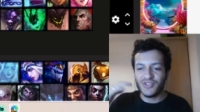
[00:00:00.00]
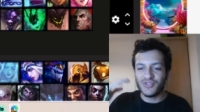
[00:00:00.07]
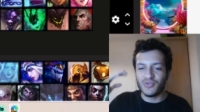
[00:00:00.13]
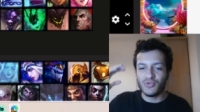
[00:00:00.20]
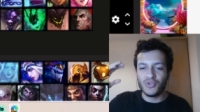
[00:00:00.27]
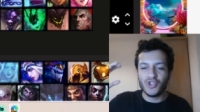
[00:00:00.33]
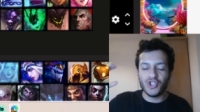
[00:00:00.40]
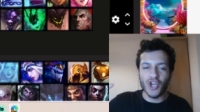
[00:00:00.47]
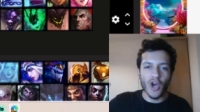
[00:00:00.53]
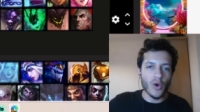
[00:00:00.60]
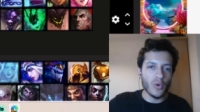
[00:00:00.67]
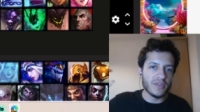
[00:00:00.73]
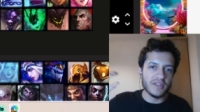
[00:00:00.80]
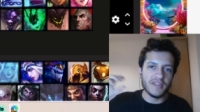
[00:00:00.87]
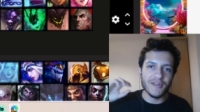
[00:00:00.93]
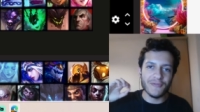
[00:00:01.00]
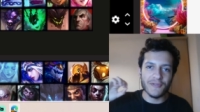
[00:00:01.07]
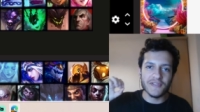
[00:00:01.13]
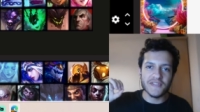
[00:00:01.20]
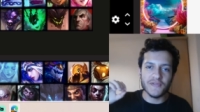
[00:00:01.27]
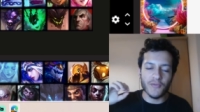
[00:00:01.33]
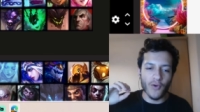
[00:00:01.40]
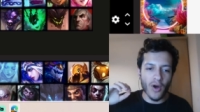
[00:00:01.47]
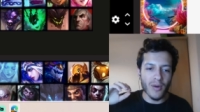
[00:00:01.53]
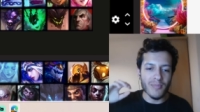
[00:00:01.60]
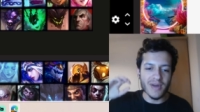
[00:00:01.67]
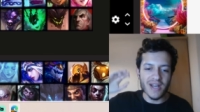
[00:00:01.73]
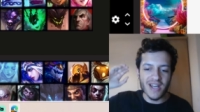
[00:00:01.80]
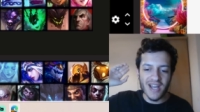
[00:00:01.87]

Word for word: to show the difference from